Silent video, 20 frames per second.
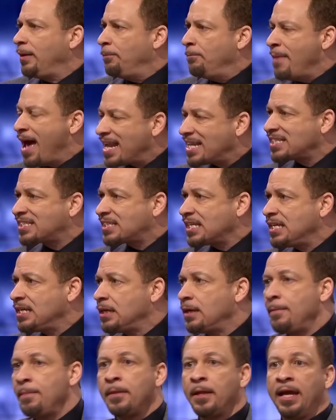medicine.
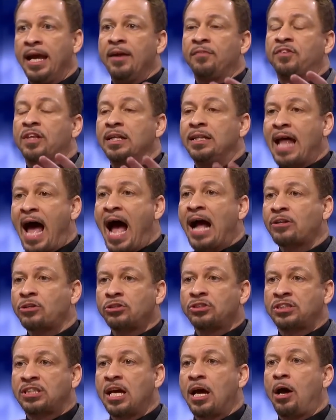If the
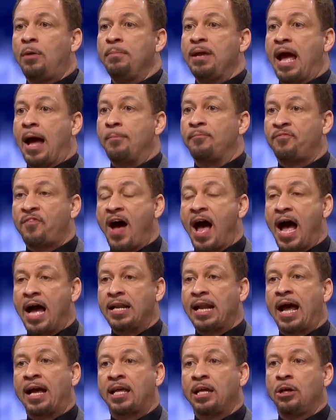doctors tell me I'm
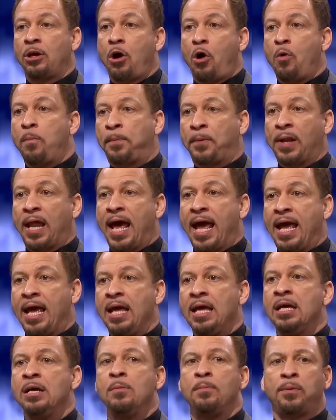fine, I can go play,
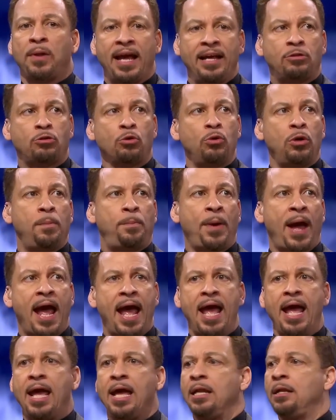play through the
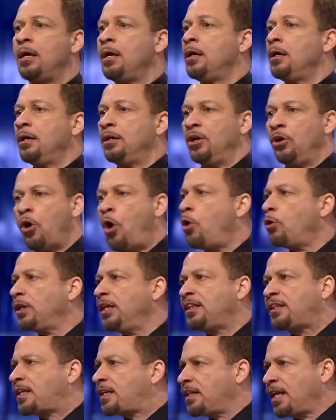pain,
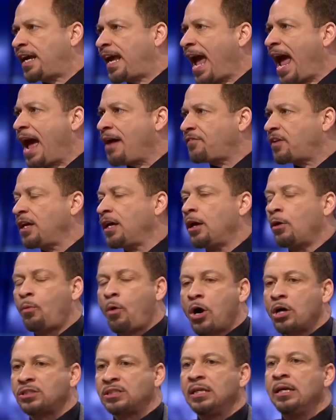only the calf can get
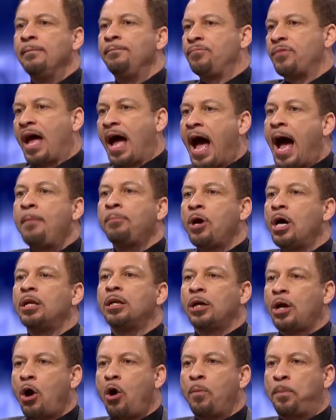worse, I'm going
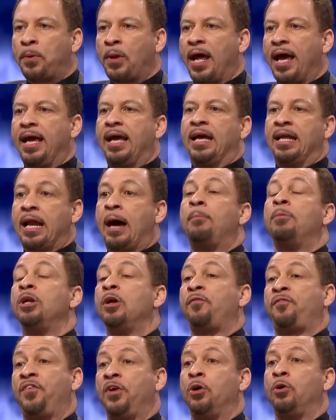to go play and I'm going to
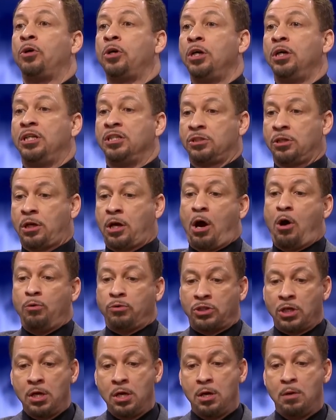feel good as a
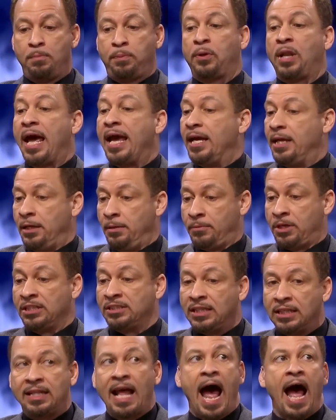coach playing him cuz
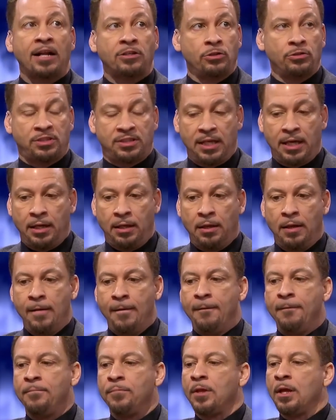the doctor said it.
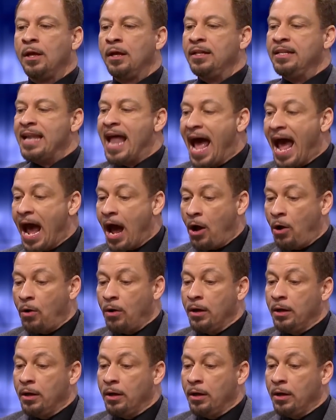Now,